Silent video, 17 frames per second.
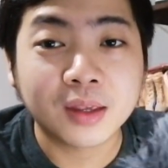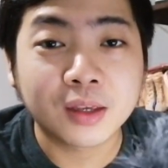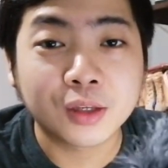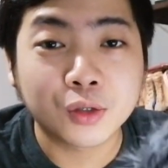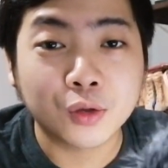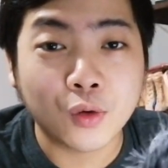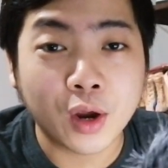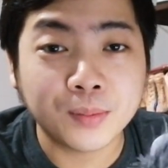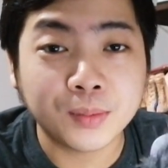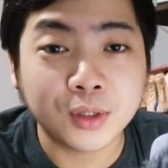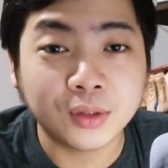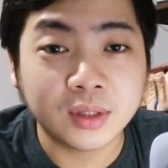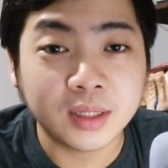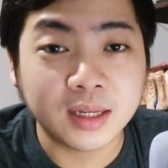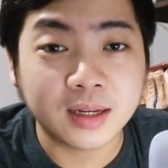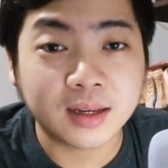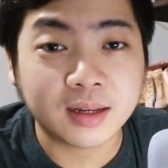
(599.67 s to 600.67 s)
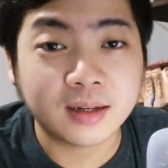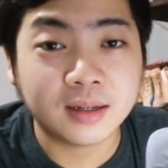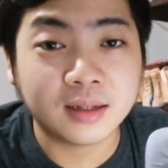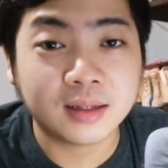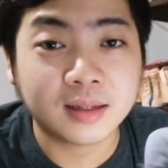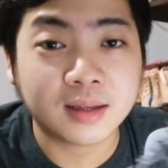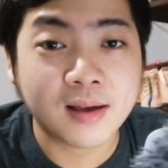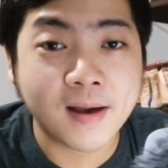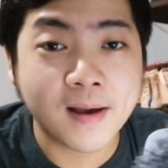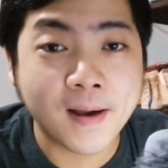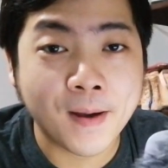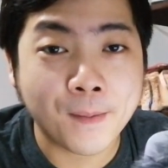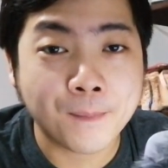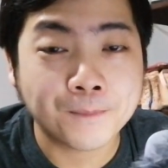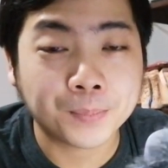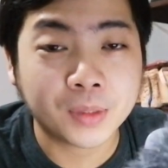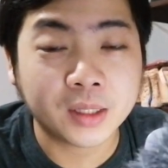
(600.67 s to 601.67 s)
So I'm using kani
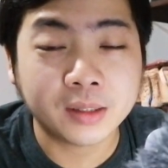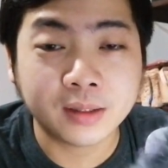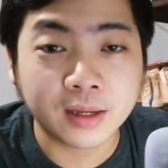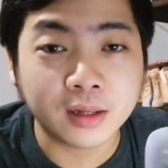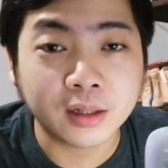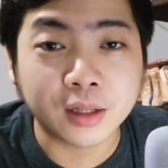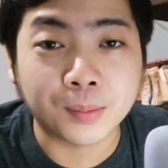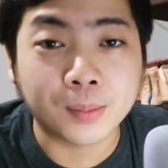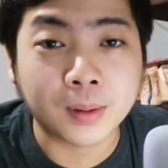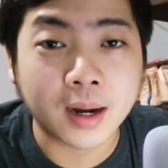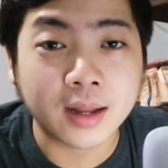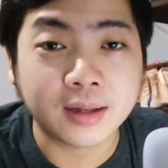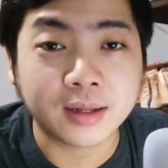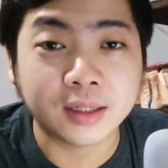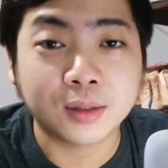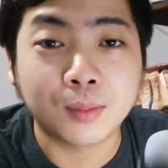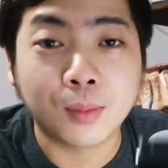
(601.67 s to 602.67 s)
sa still the brand is